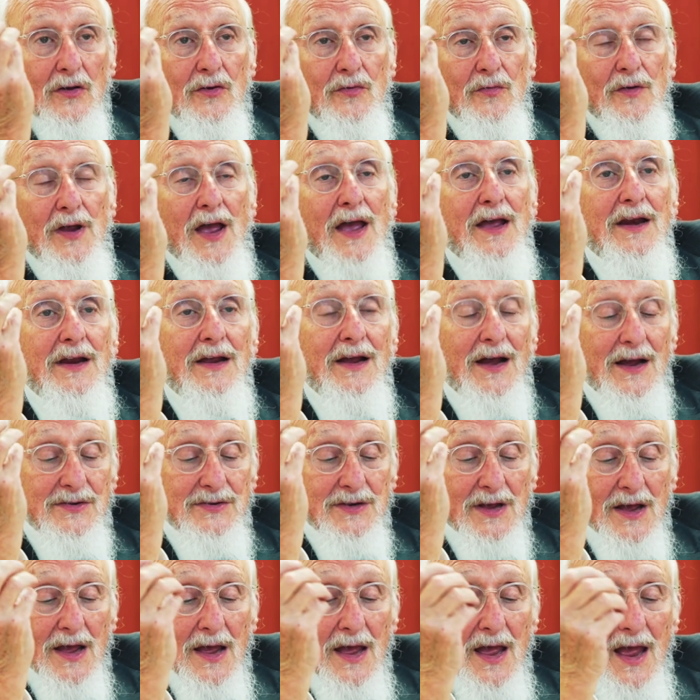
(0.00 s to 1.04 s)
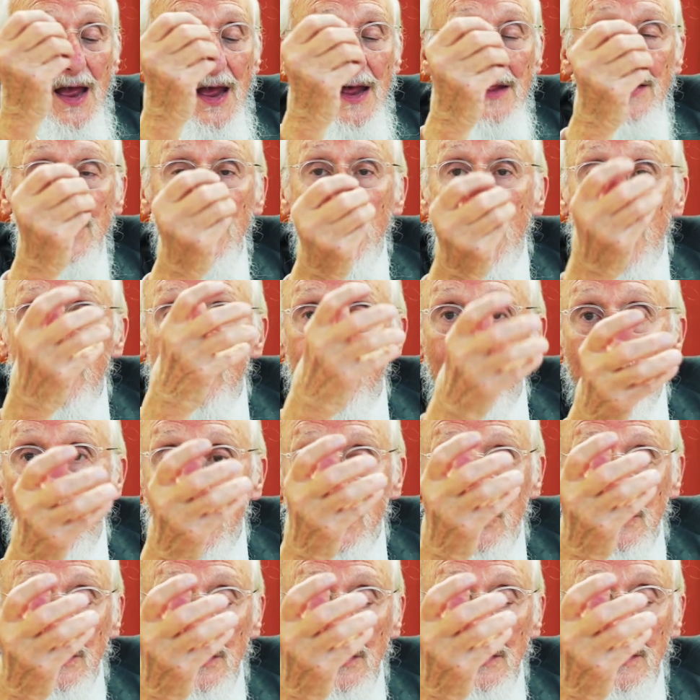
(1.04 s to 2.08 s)
creating us, and the
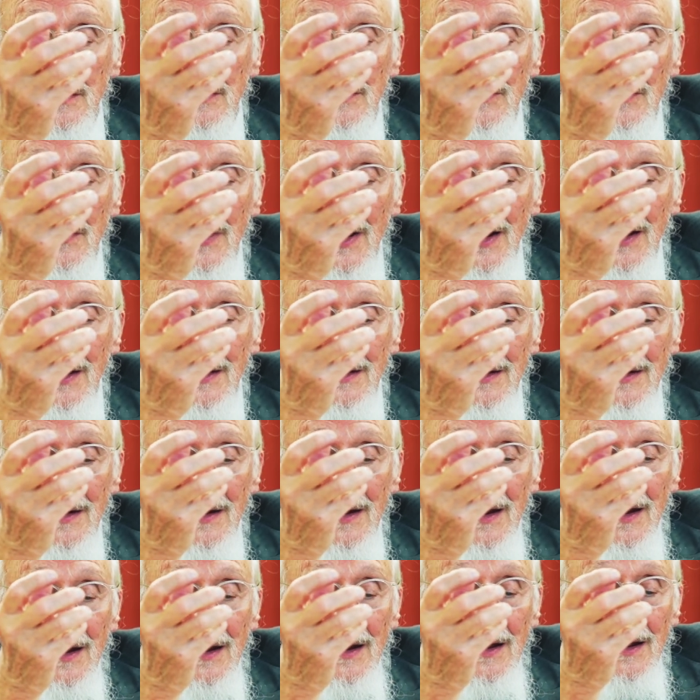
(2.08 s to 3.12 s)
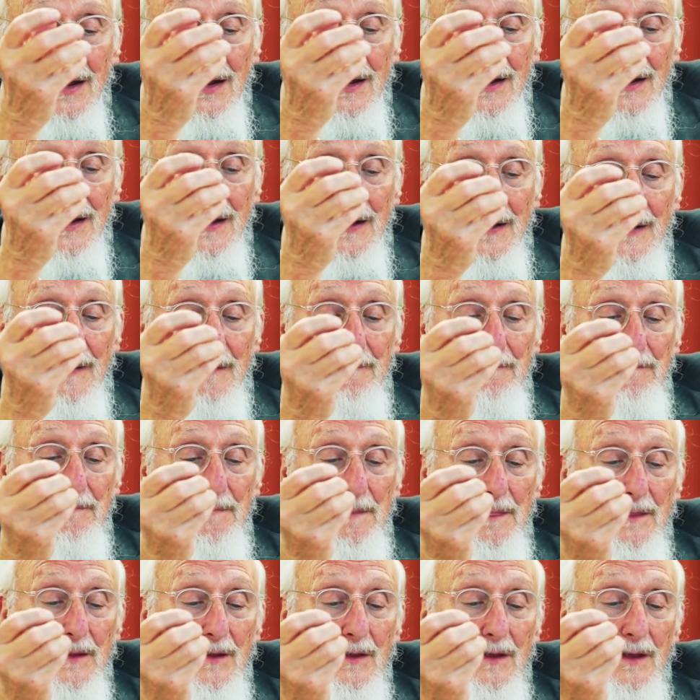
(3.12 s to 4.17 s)
Avot, right?
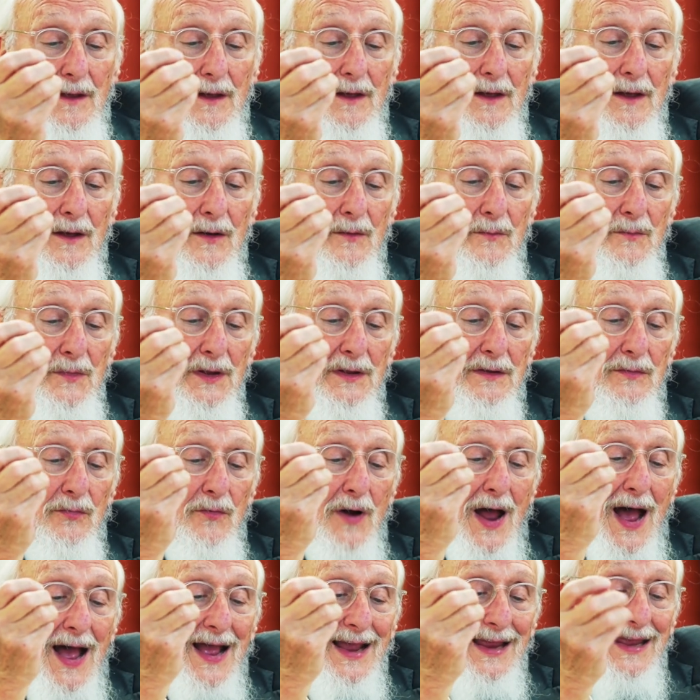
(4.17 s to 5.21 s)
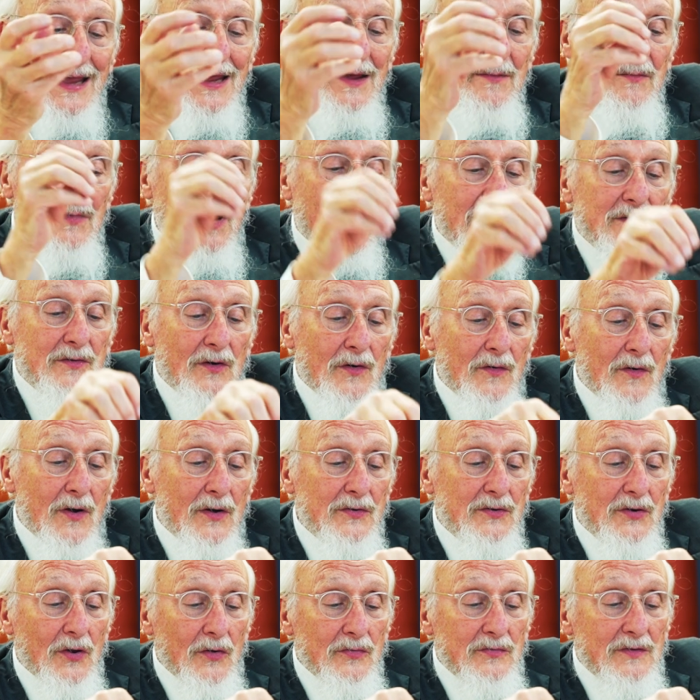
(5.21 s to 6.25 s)
Mitrachkim
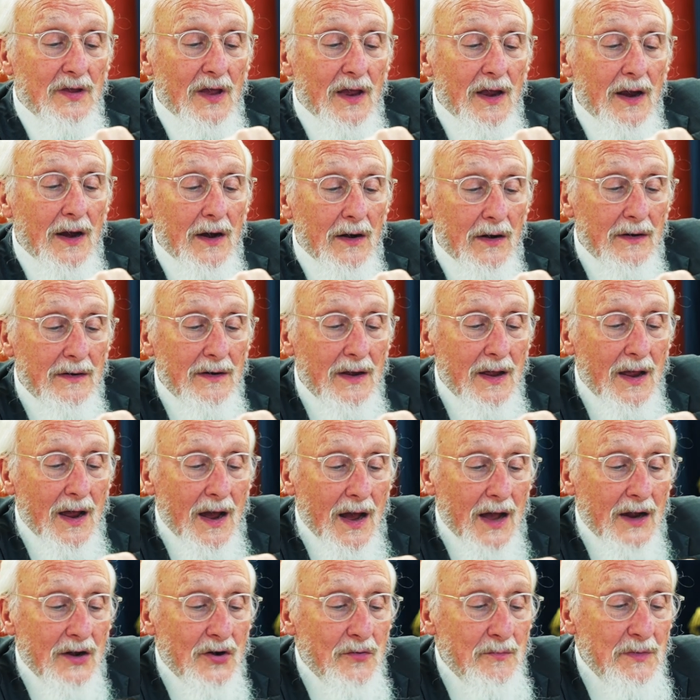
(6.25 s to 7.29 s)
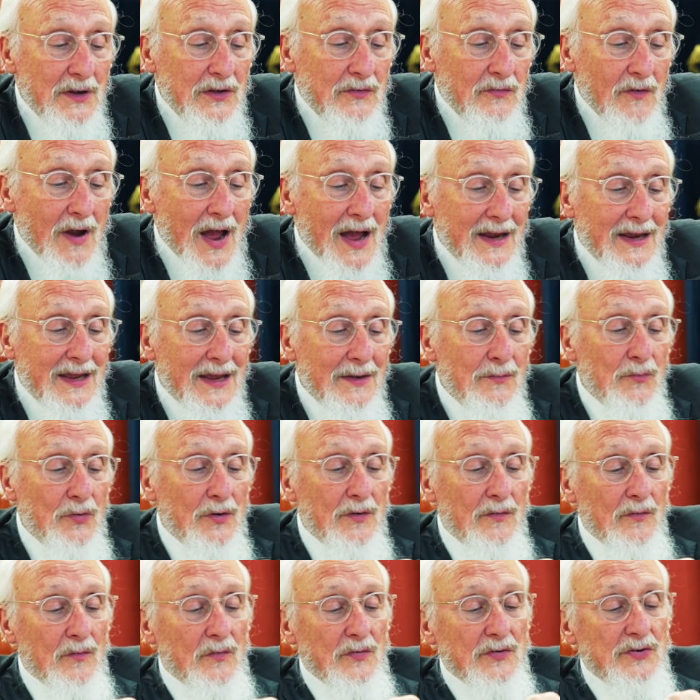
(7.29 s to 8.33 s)
hadorot yoter. Anu mitrachkim,
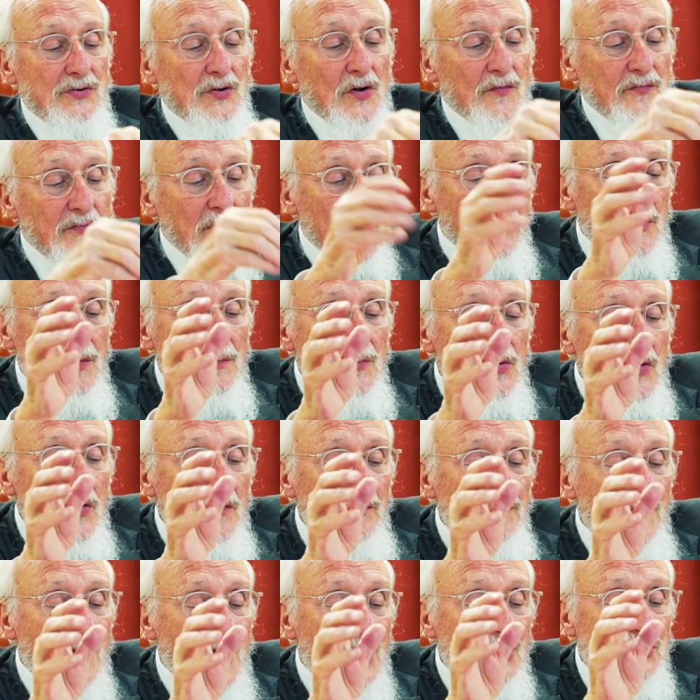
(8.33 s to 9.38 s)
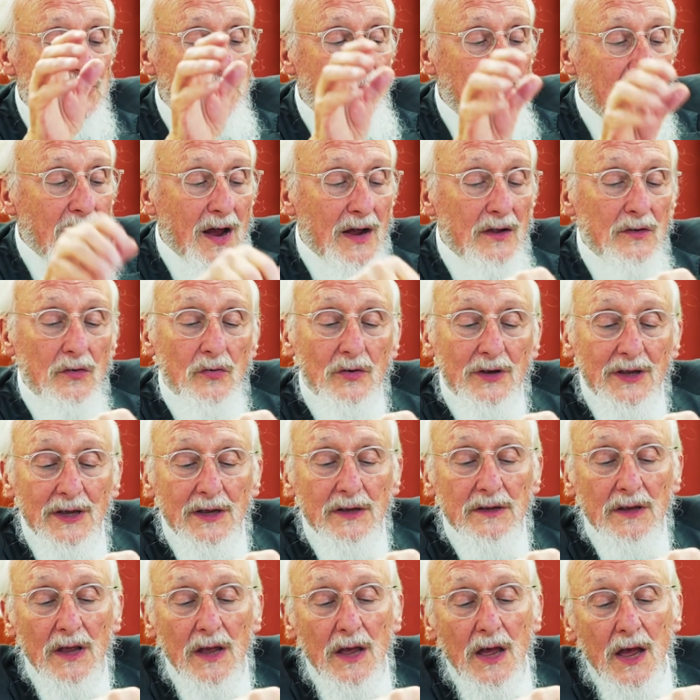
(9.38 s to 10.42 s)
we're so far removed, me'ashpa
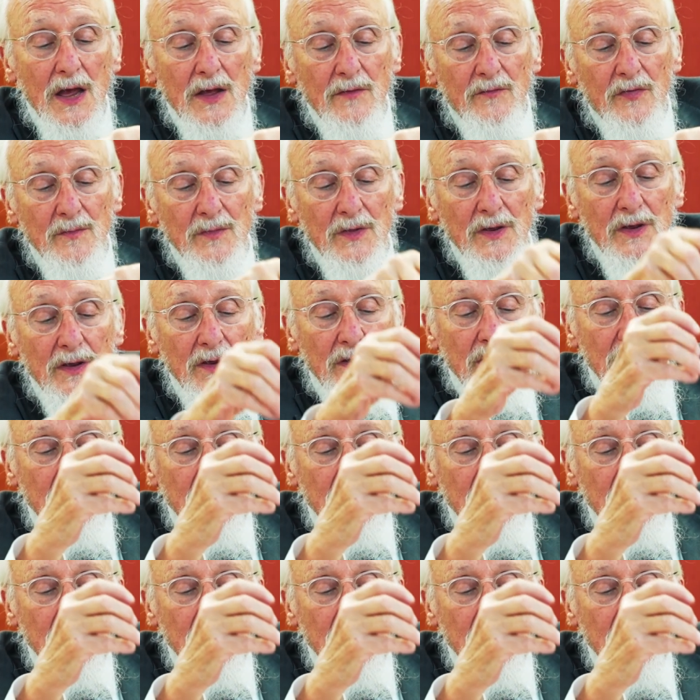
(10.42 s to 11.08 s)
alukit, from the